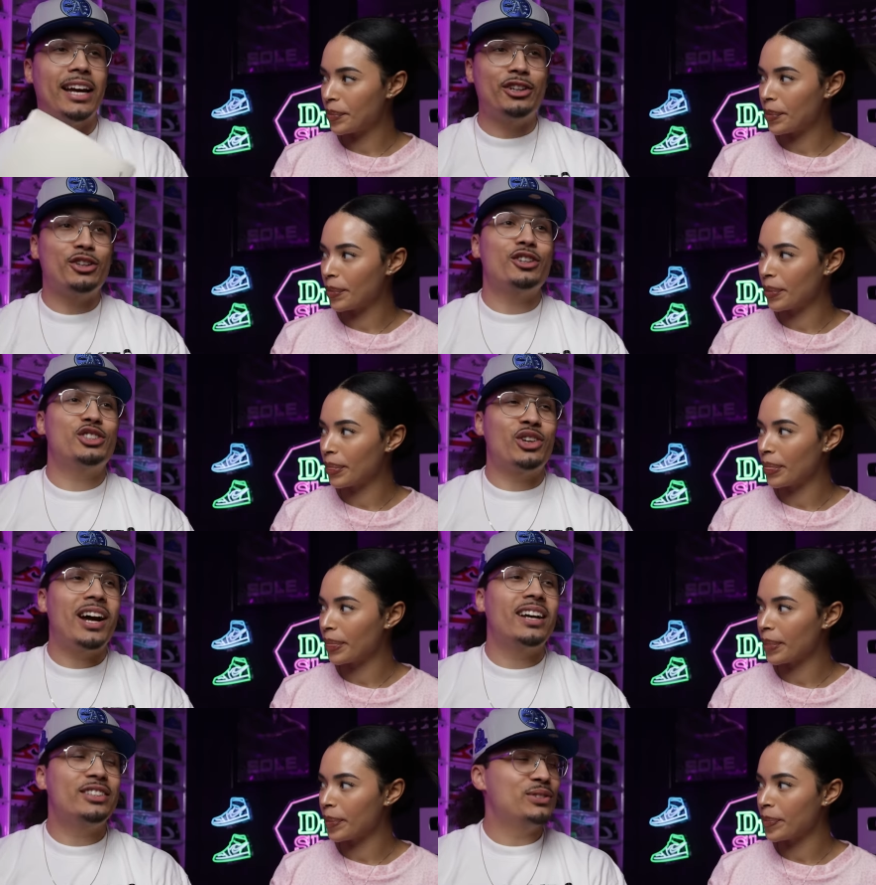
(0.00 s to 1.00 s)
Speaker 1: that you're
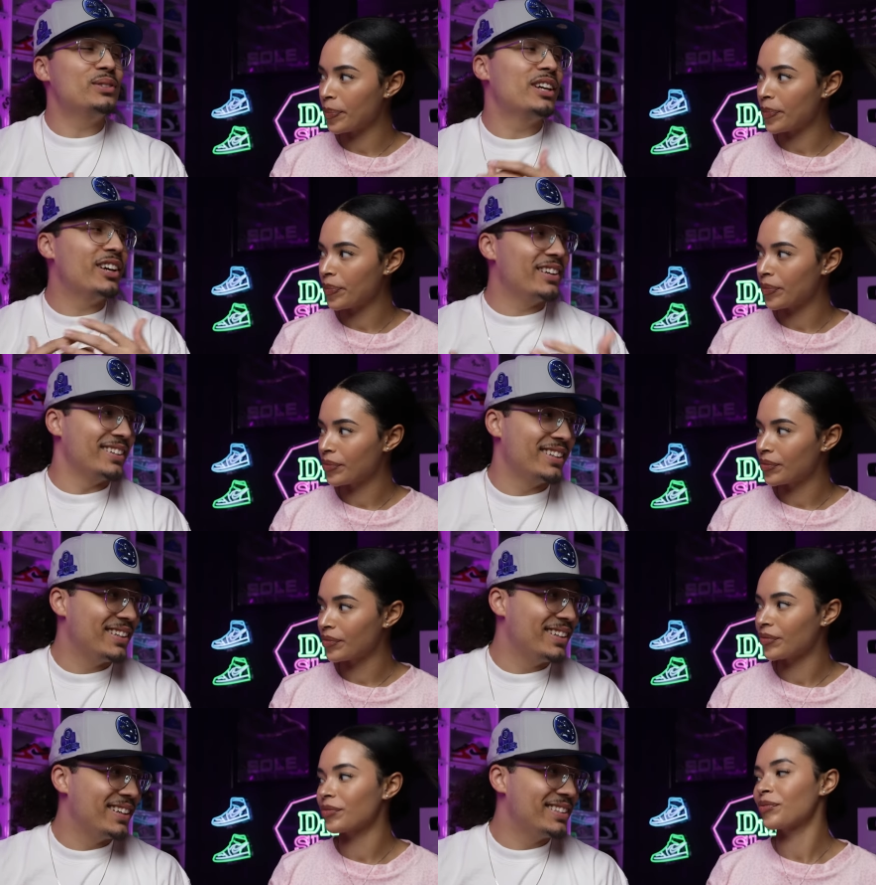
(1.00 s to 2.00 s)
trying to learn,
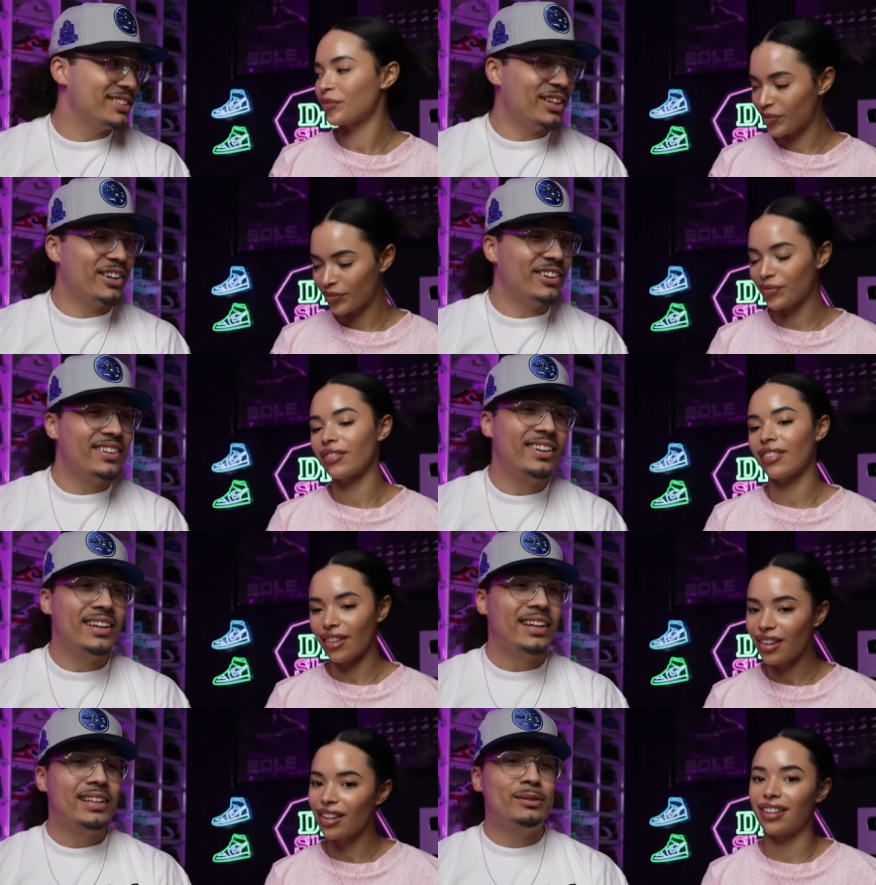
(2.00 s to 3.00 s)
so
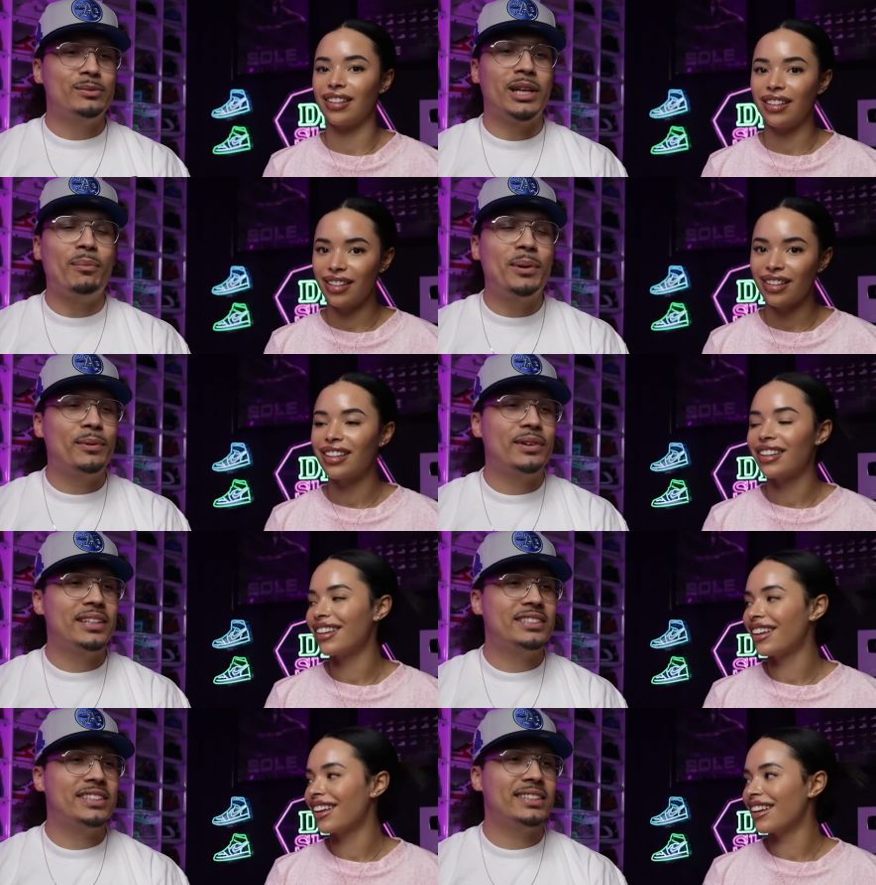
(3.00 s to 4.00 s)
some people
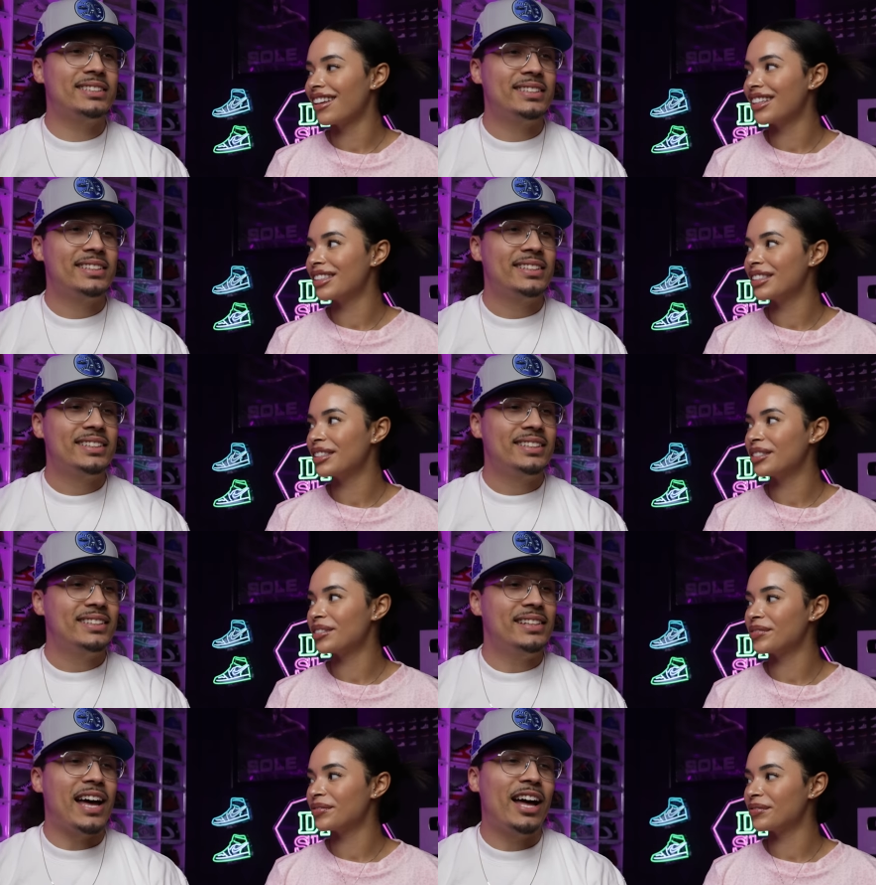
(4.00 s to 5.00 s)
could just
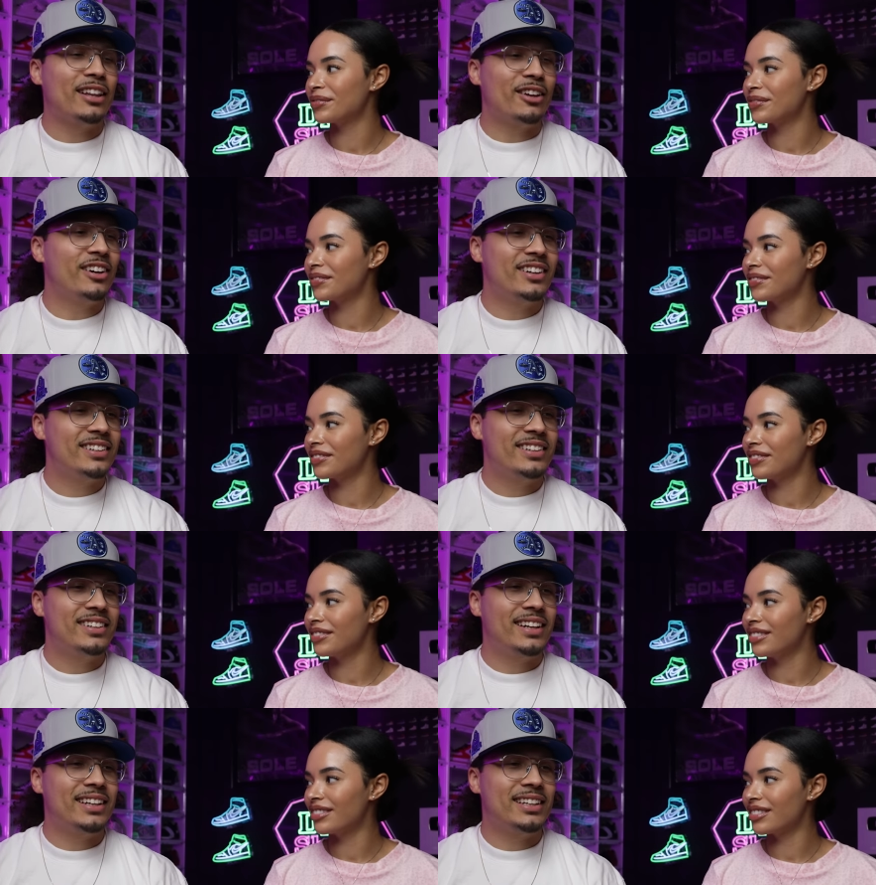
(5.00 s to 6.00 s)
not learn
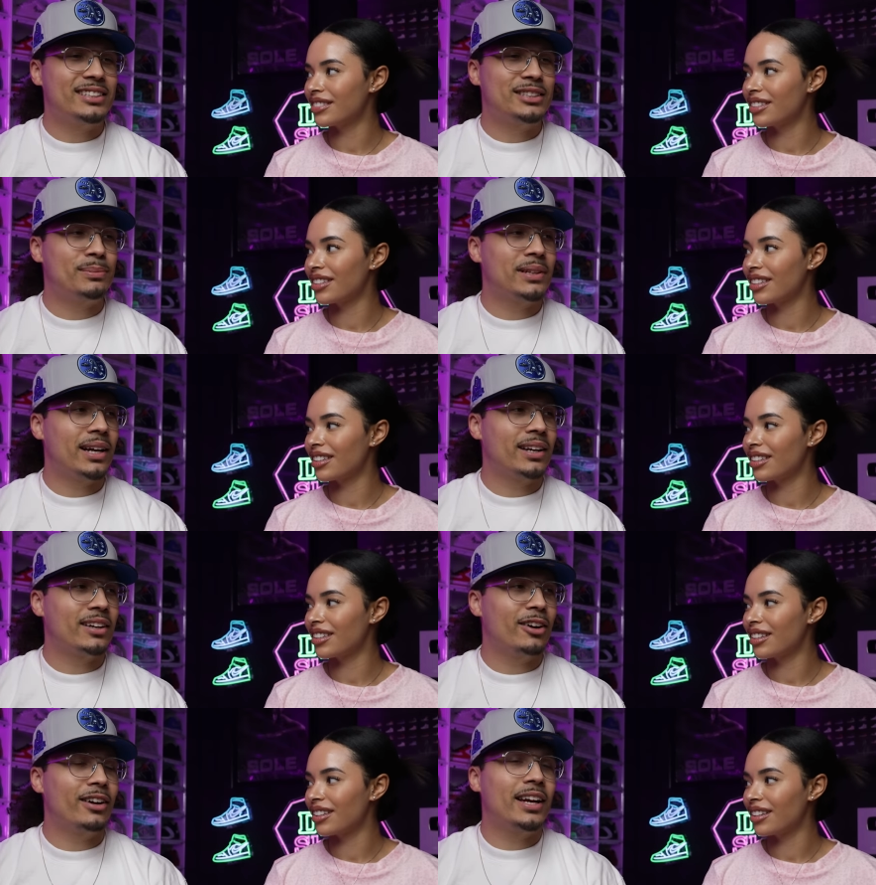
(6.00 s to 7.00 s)
and they just be
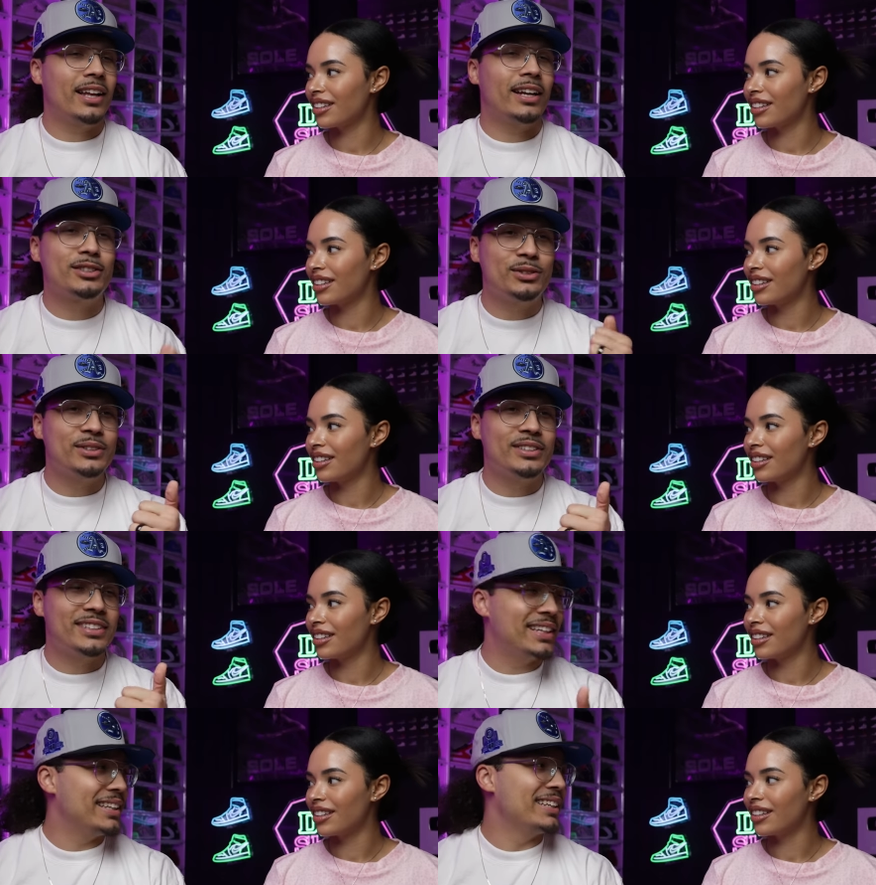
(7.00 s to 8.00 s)
like, oh yeah, that's cool,
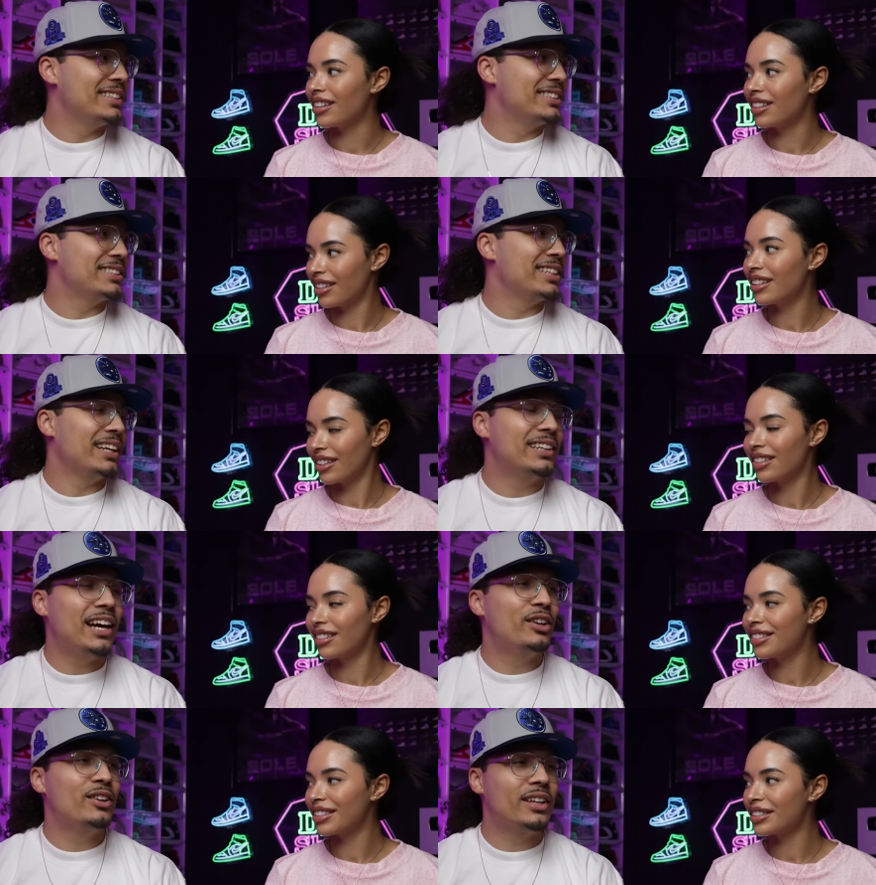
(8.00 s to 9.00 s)
and then just like
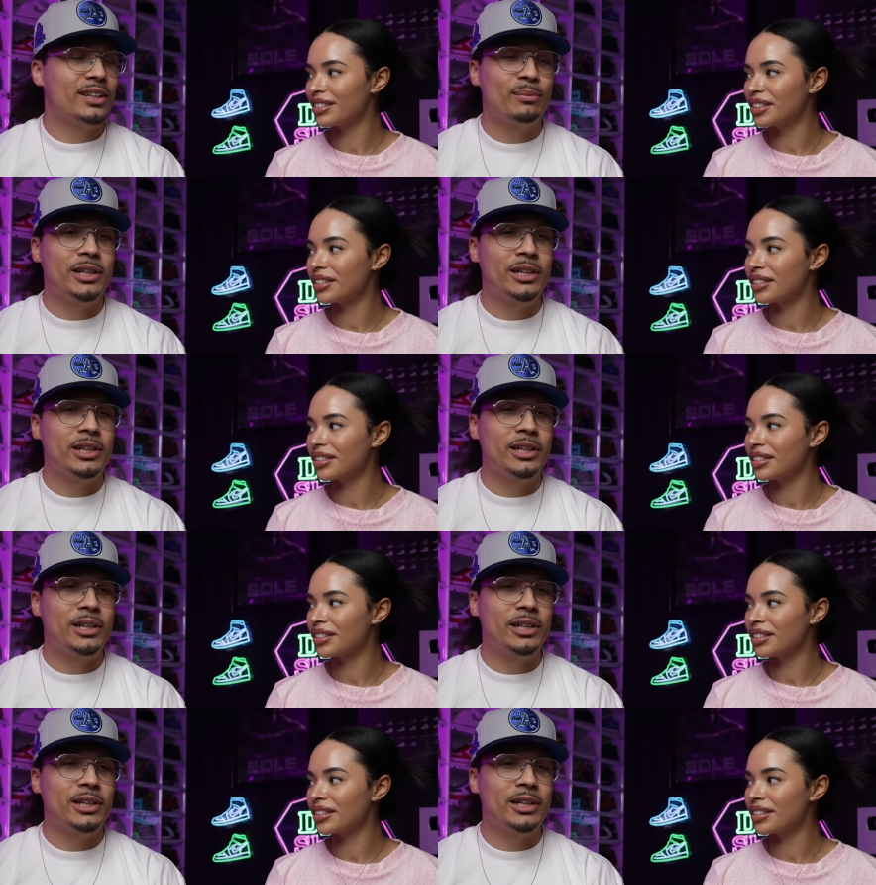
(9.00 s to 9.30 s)
not know nothing.